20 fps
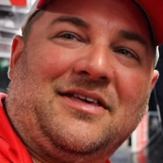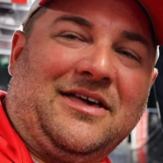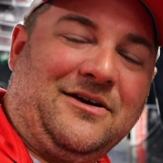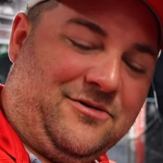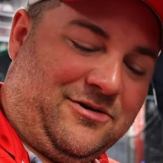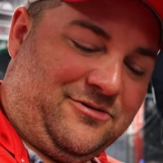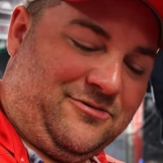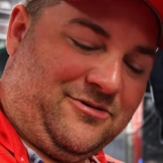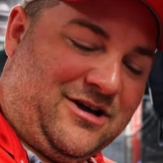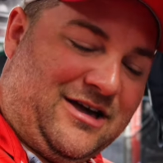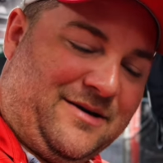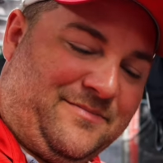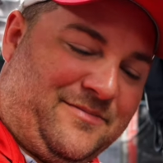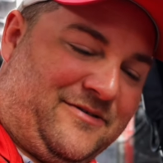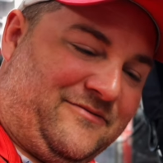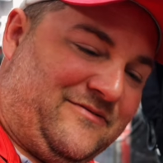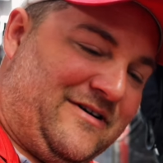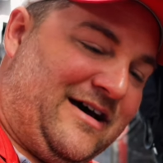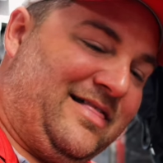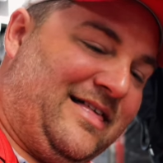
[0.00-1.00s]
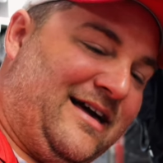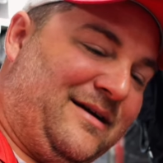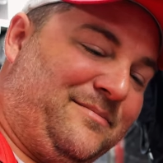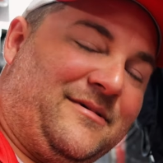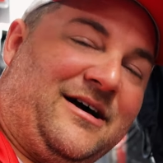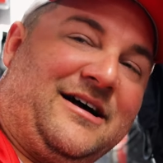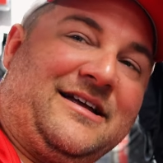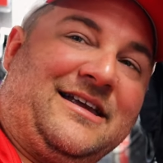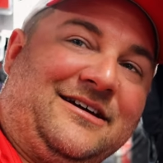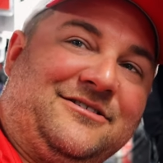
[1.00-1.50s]
it wasn't real happy. I like
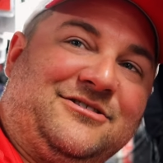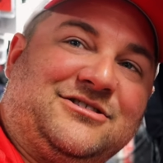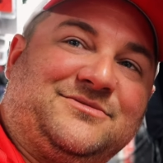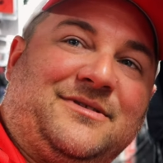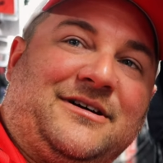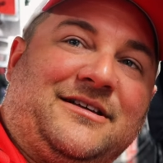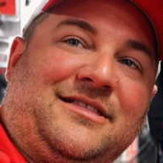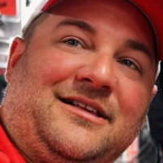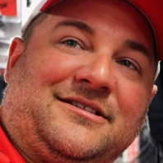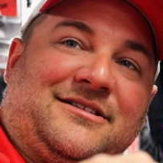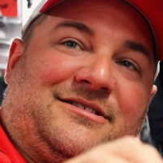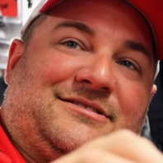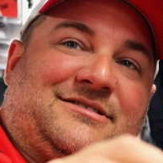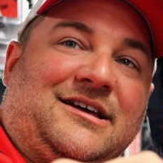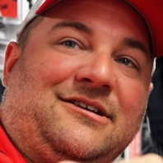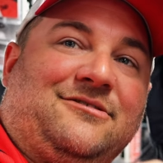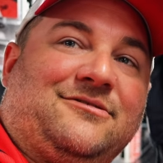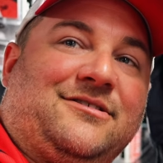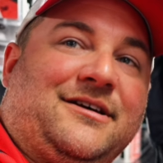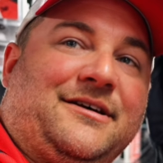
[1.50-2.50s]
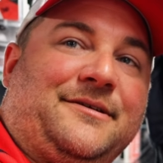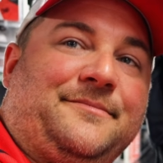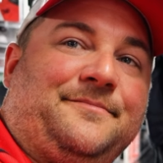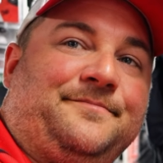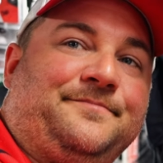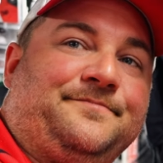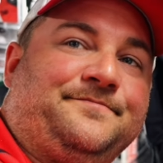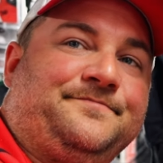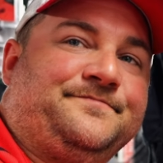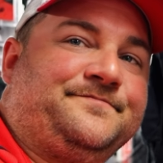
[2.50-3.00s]
mine. I use mine like this all the time.
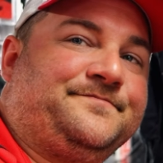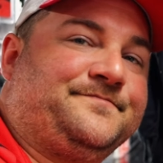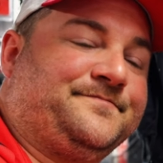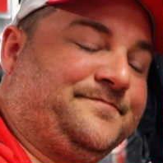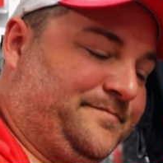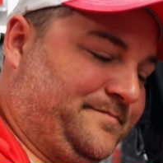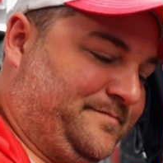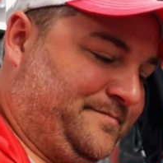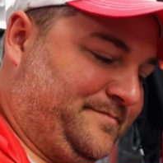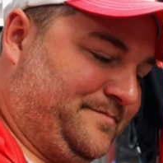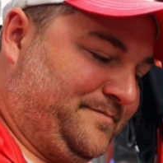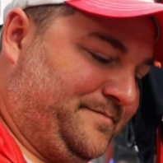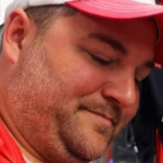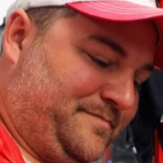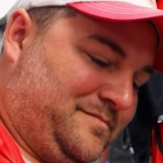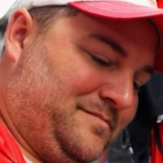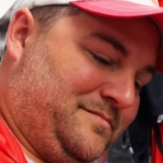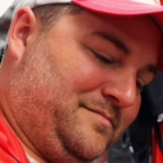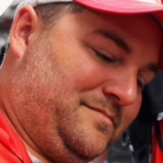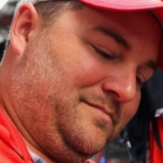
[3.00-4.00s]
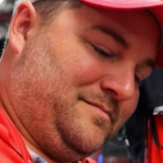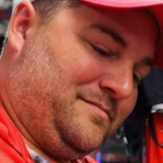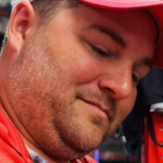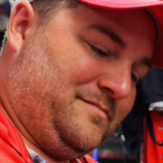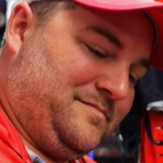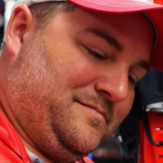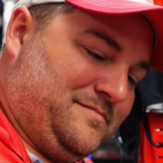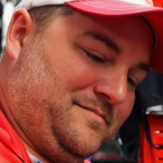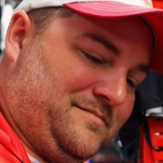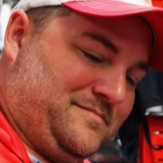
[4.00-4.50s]
Well, since we
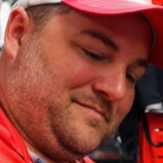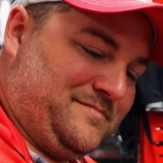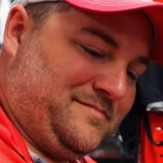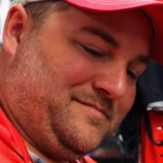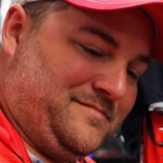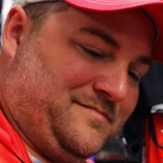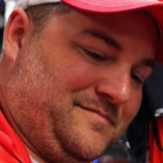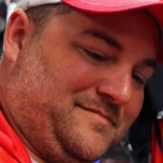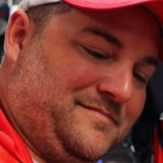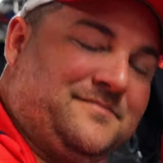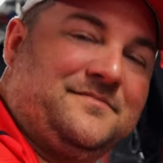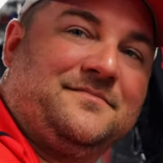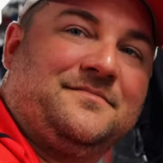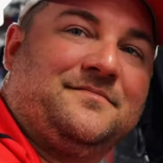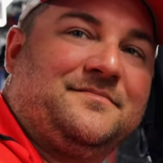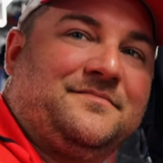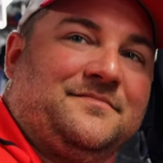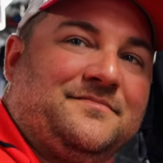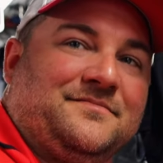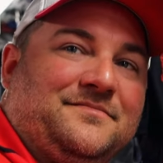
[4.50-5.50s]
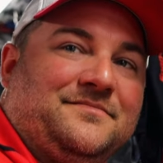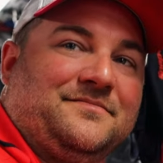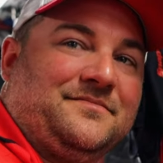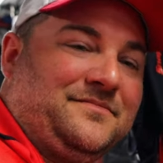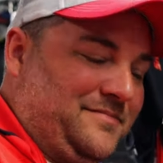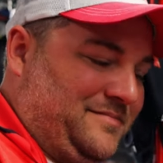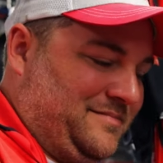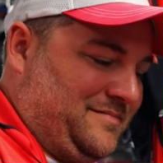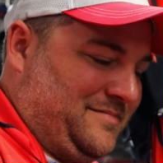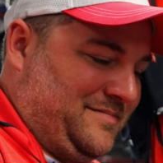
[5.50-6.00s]
bought the hyperstep bits, it
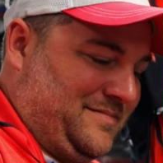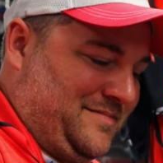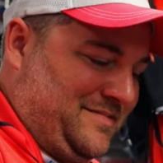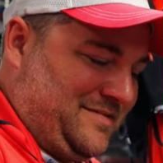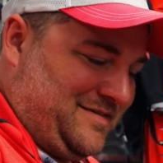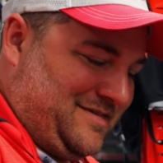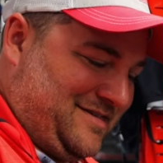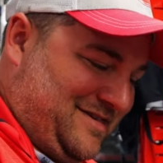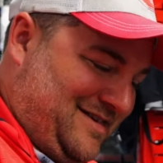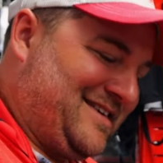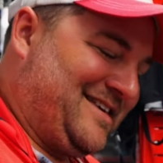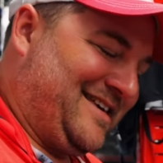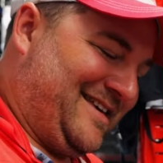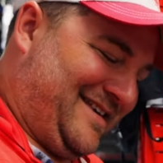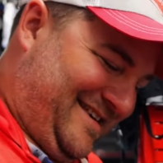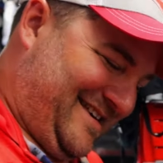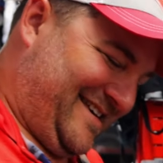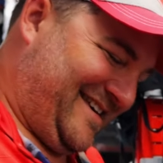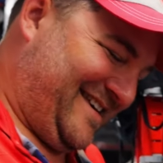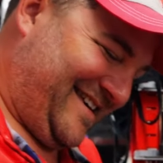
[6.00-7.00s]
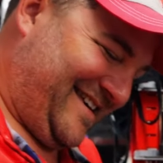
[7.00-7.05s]
actually worked a little better.